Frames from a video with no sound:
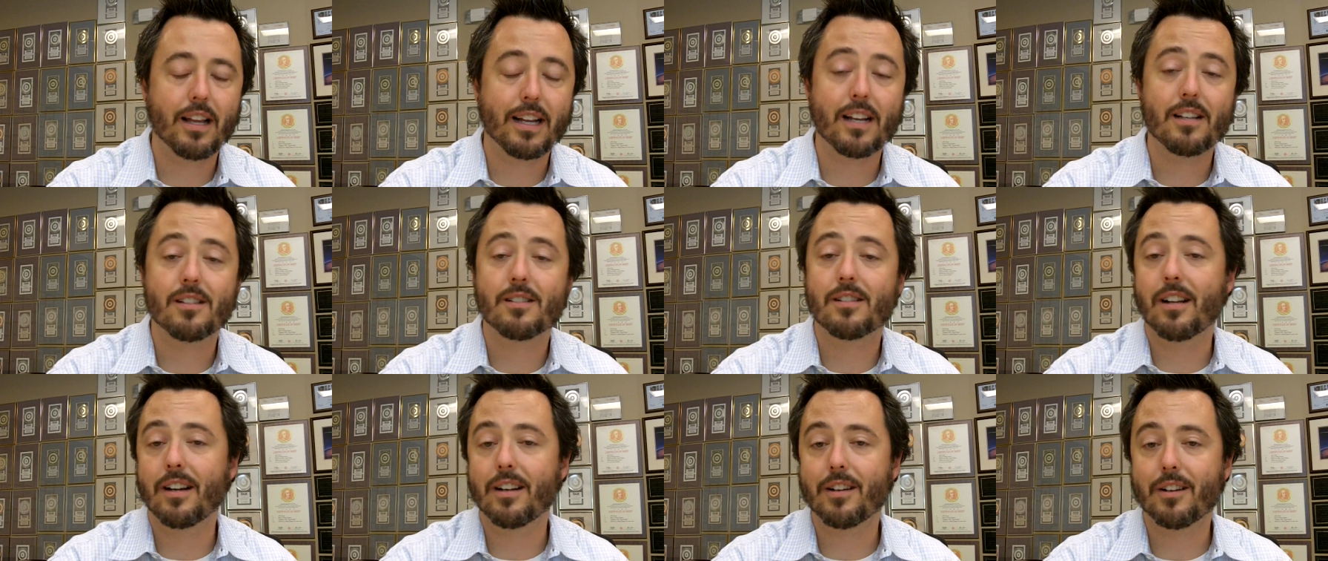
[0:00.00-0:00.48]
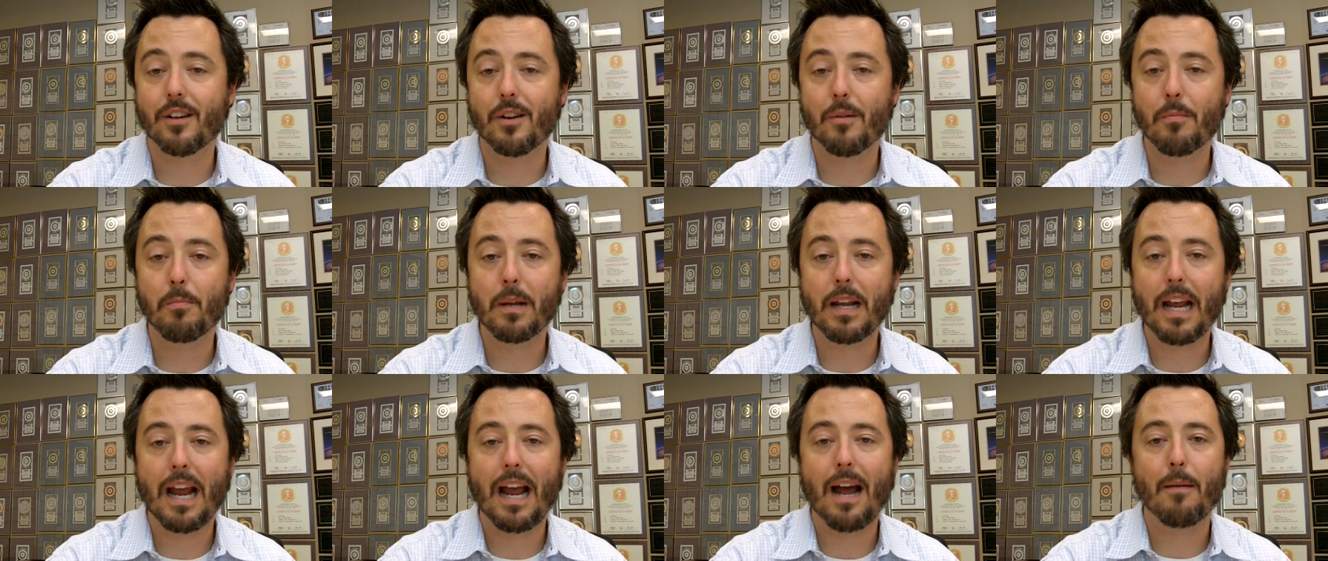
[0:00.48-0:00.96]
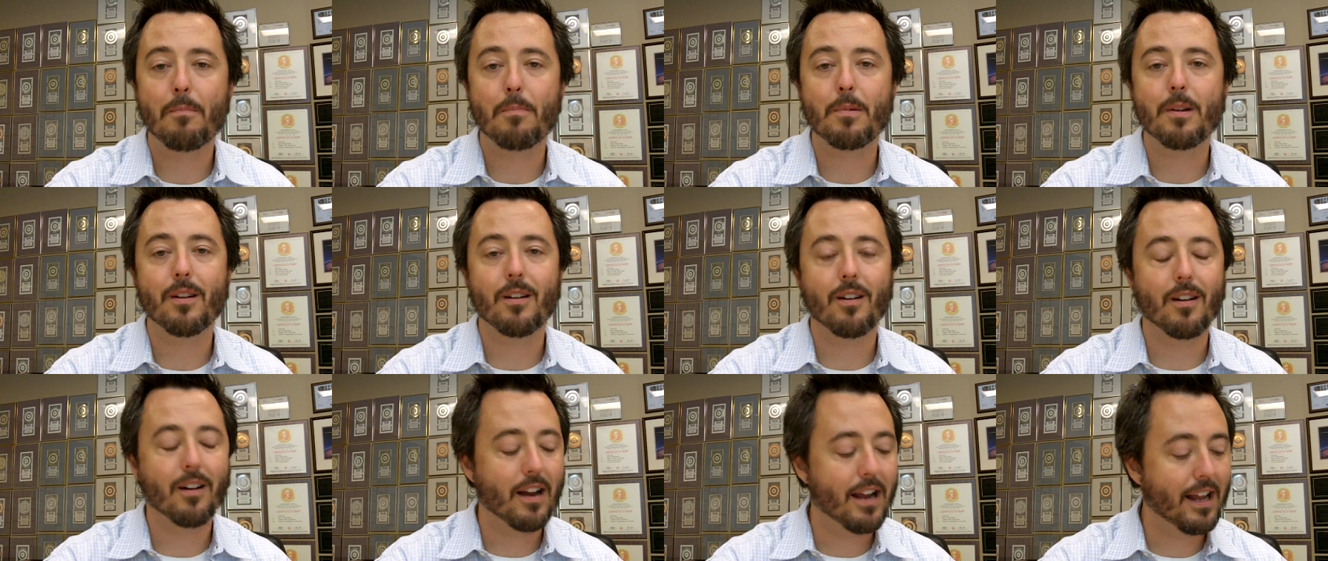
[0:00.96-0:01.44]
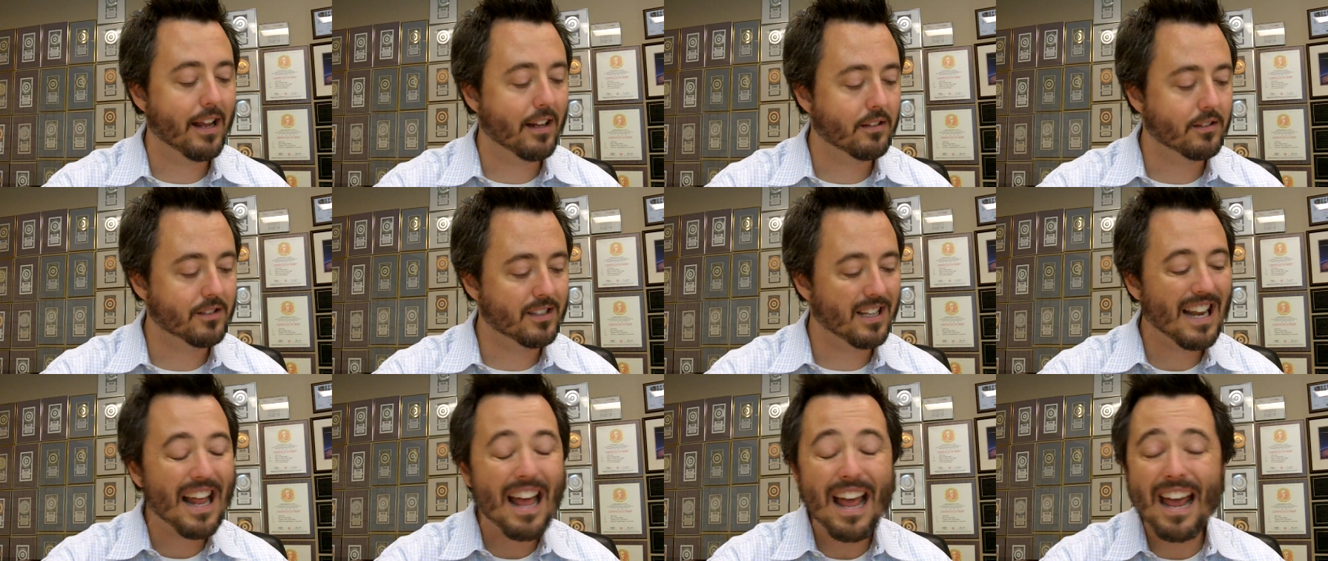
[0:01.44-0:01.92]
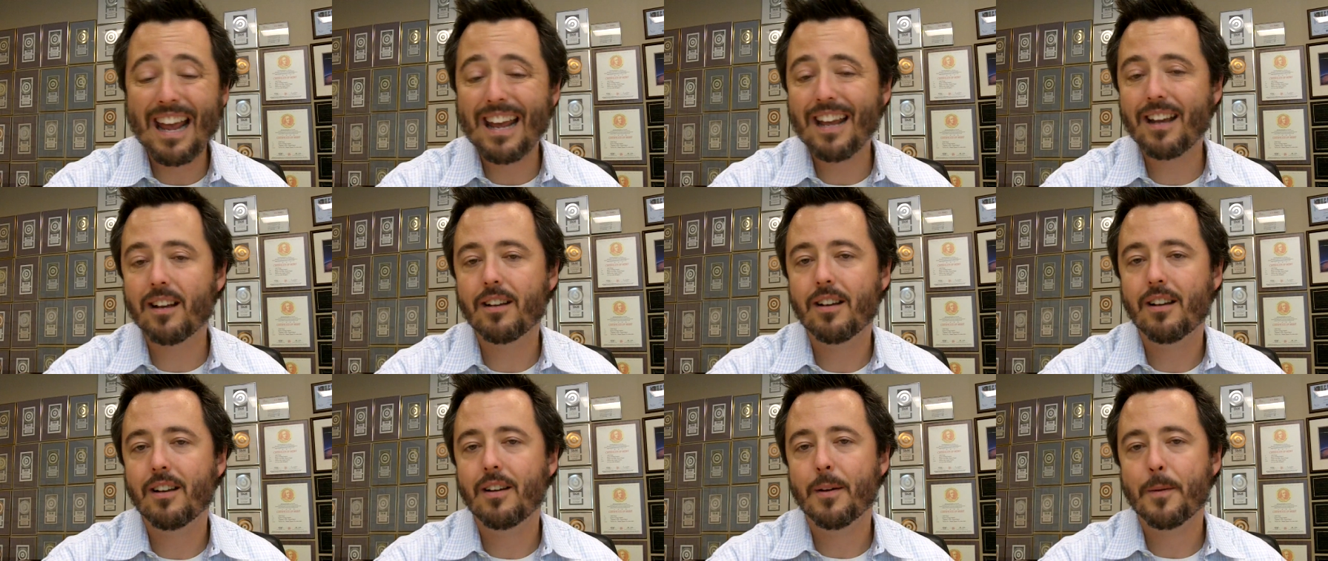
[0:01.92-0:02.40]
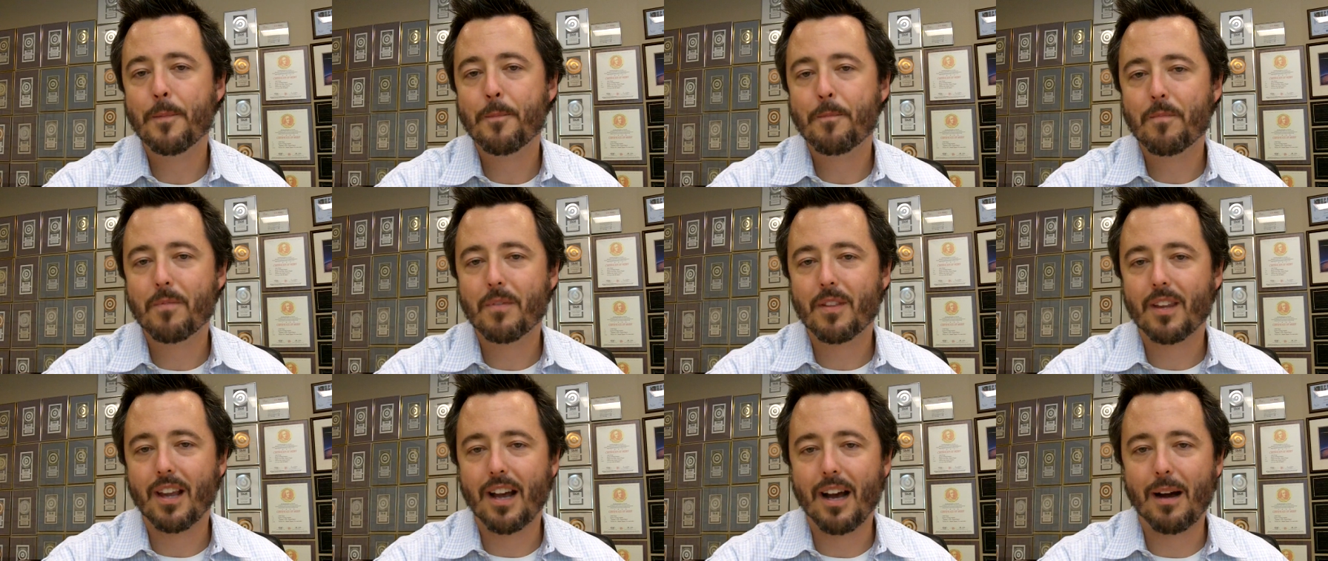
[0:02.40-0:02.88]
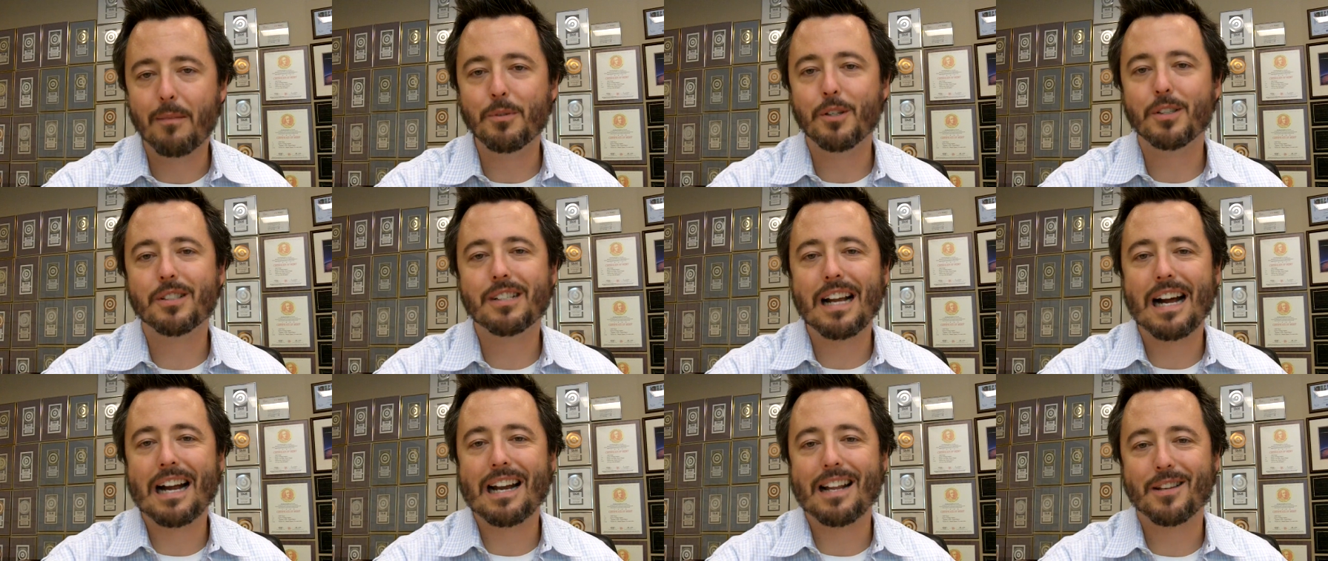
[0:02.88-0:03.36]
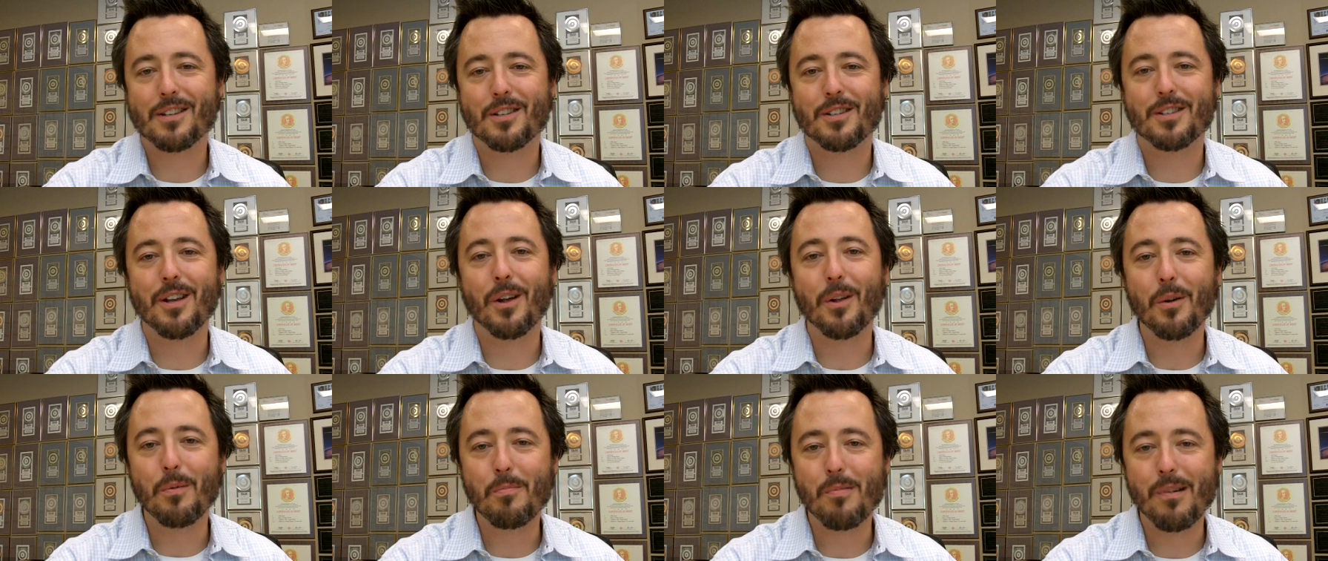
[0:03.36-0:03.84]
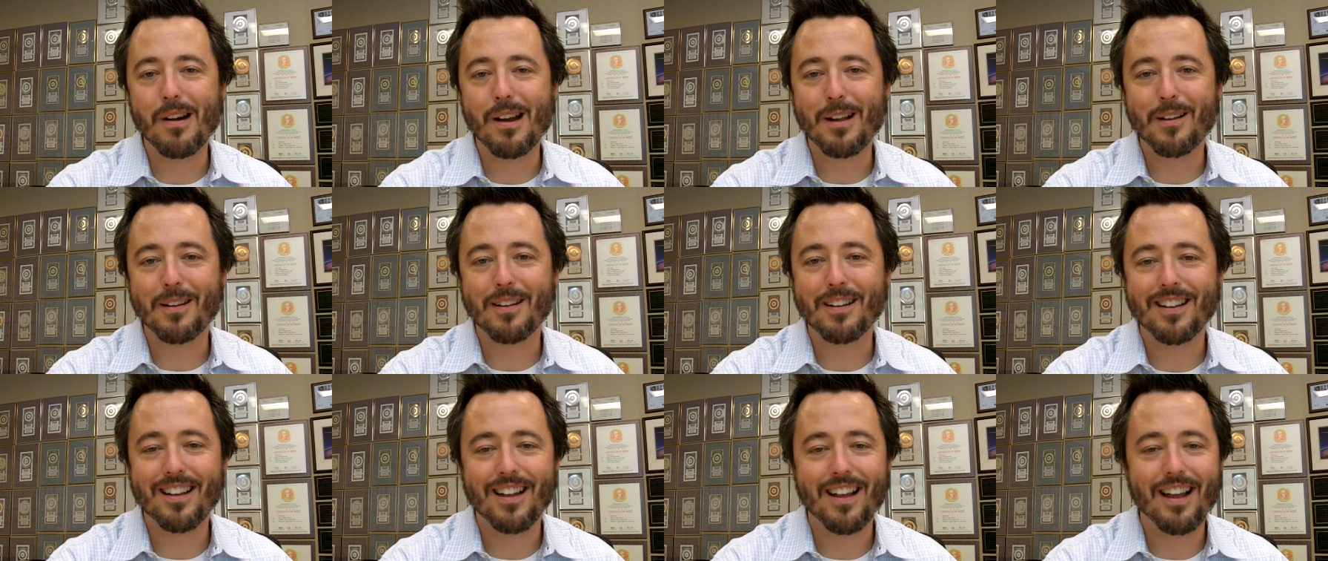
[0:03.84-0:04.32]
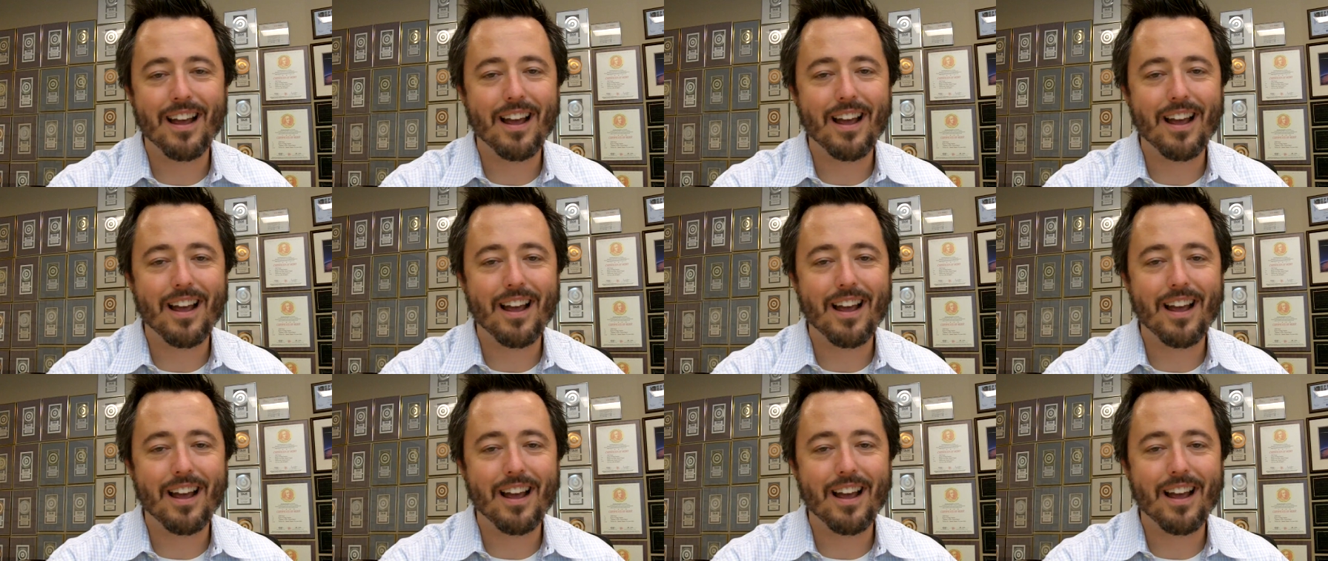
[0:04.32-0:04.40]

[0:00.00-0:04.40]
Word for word: Like I said, I couldn't be happier. And today, I'm just kind of celebrating.